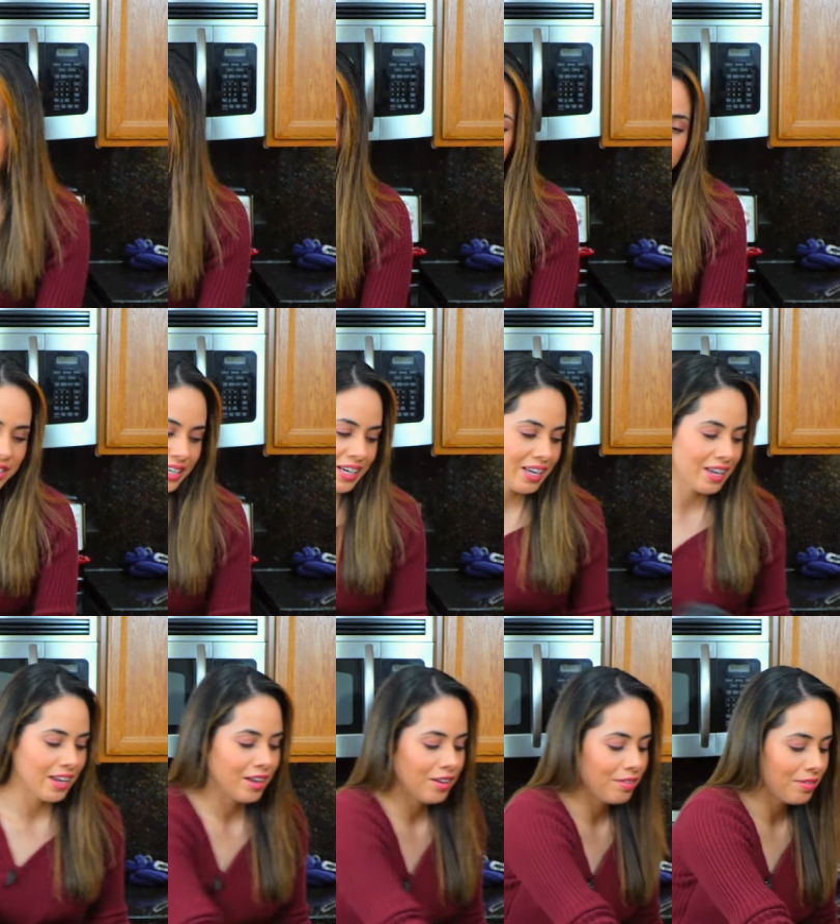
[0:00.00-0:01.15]
I'm just gonna
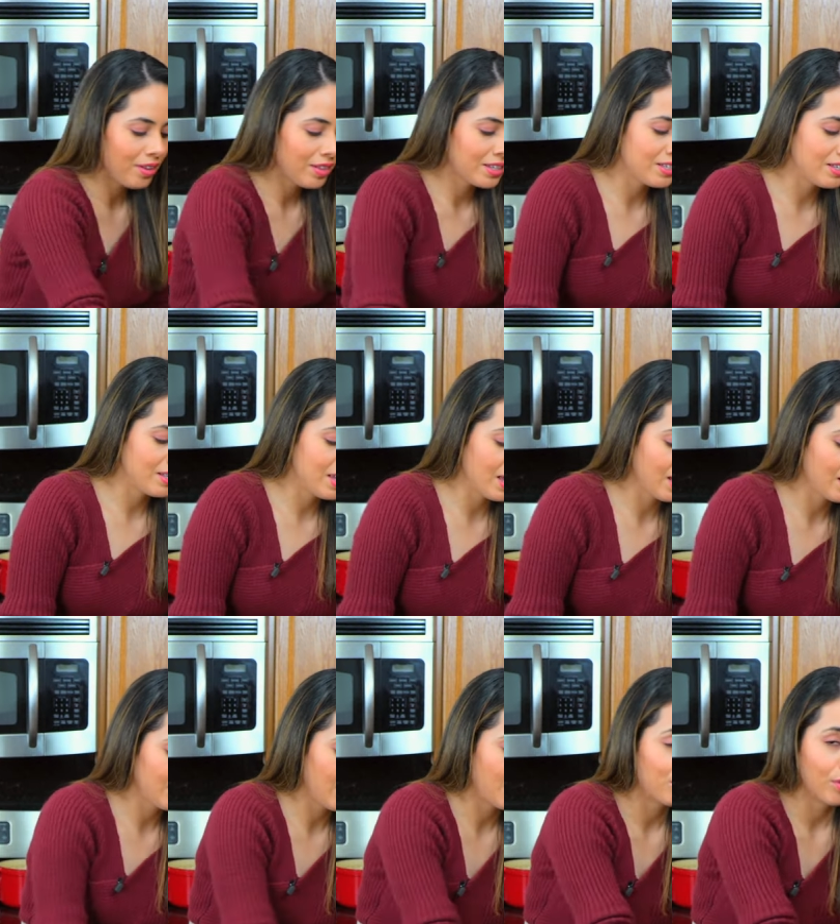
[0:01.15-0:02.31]
give the skin
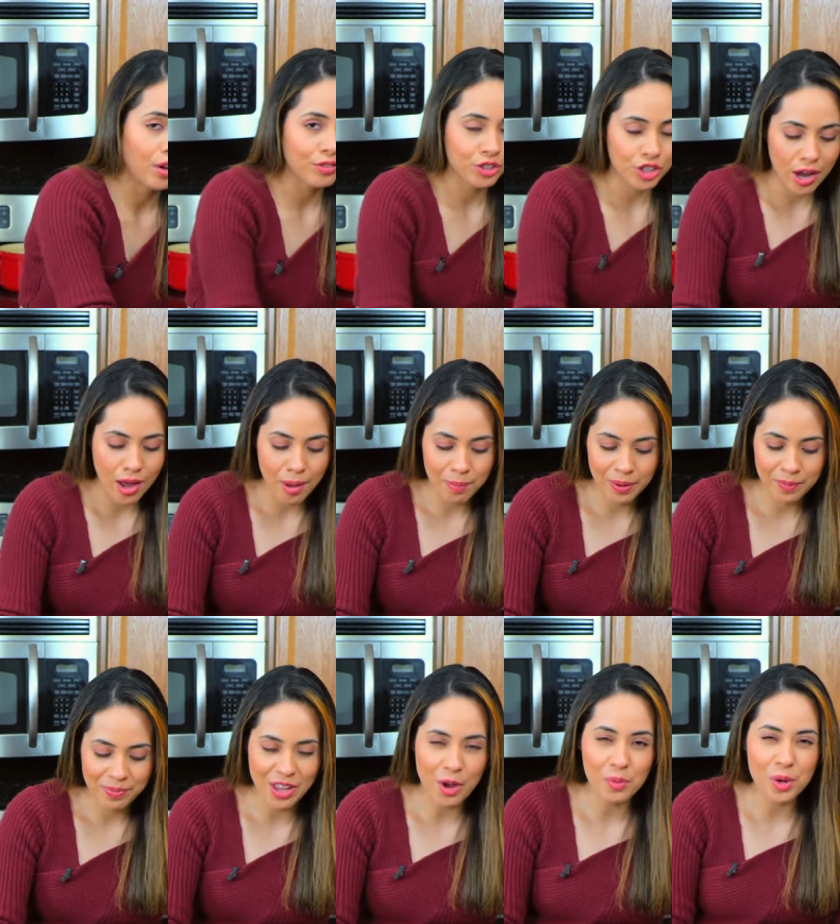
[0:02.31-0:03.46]
a rough chop.
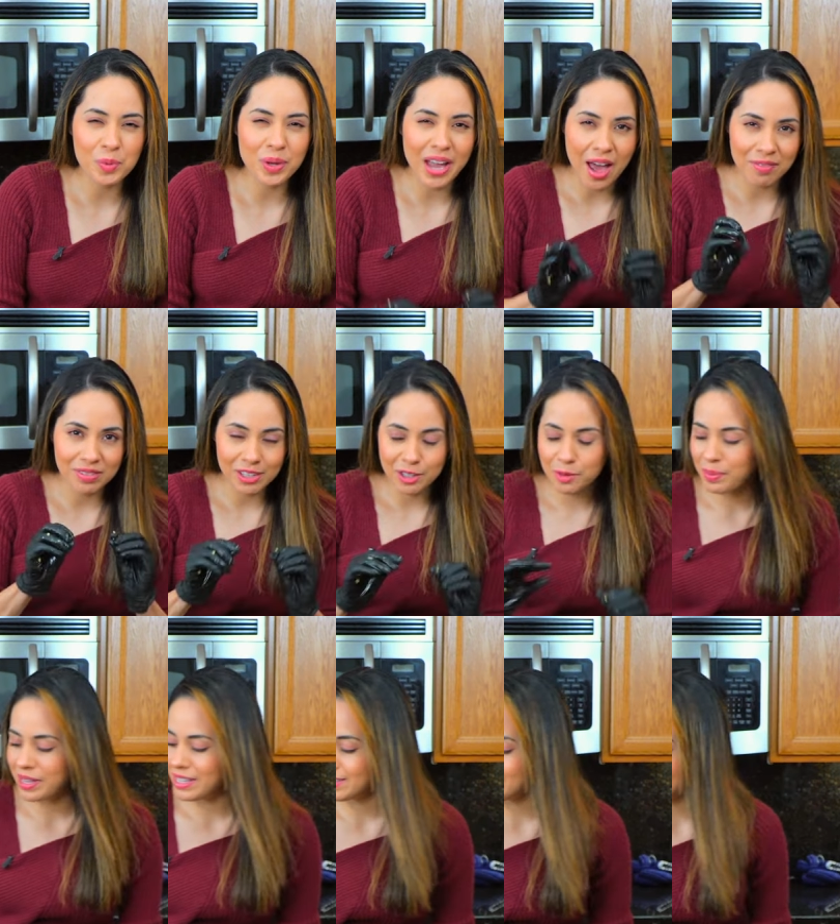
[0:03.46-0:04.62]
That way we have little
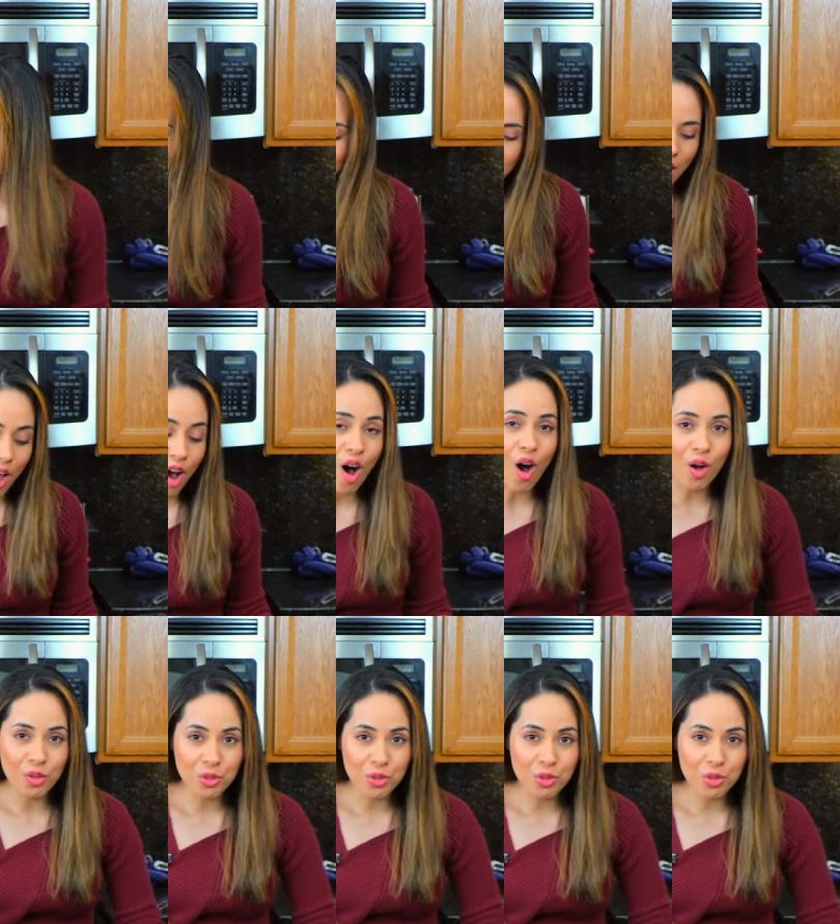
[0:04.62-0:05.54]
pieces all